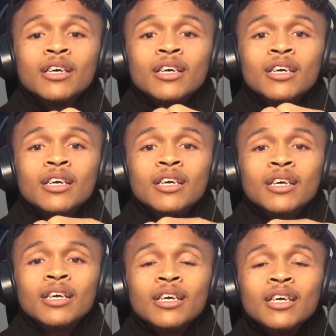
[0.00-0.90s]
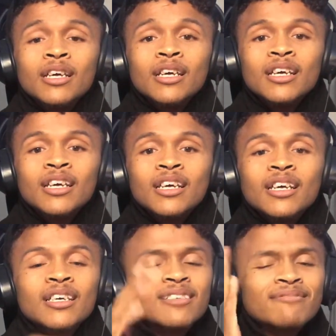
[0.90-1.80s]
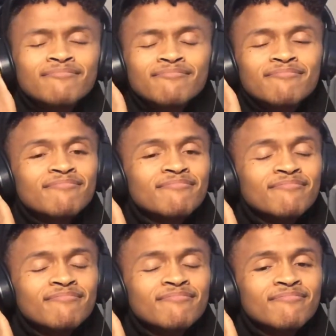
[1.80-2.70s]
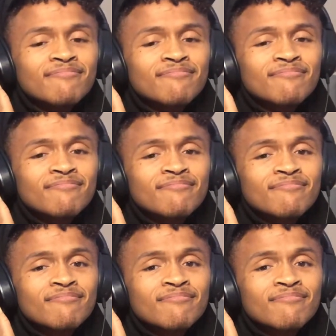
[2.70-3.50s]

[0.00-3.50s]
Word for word: Your husband is at his house while you're with a cheater.